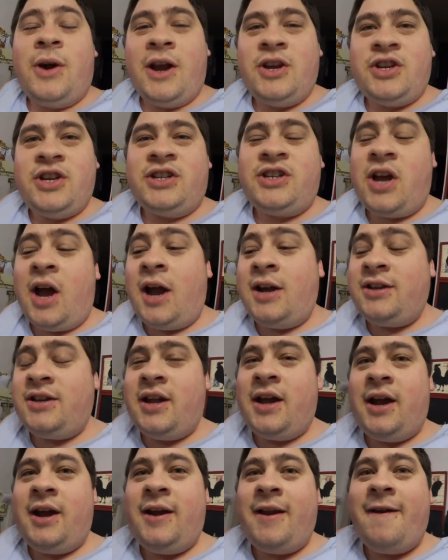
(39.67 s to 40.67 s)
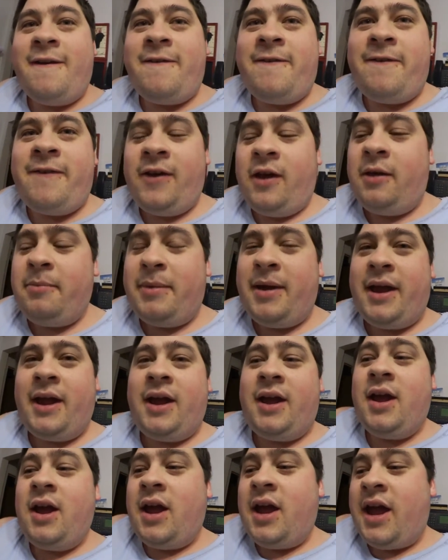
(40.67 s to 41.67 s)
So I just got done
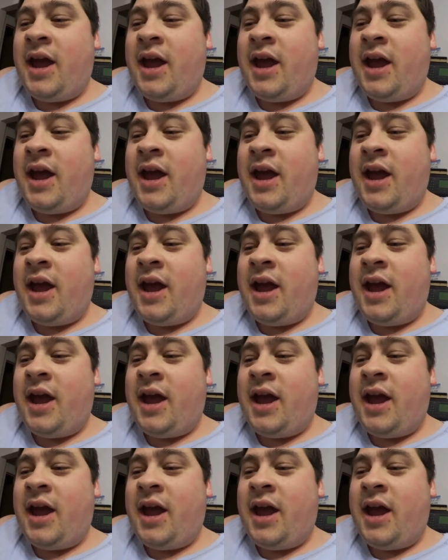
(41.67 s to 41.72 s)
filming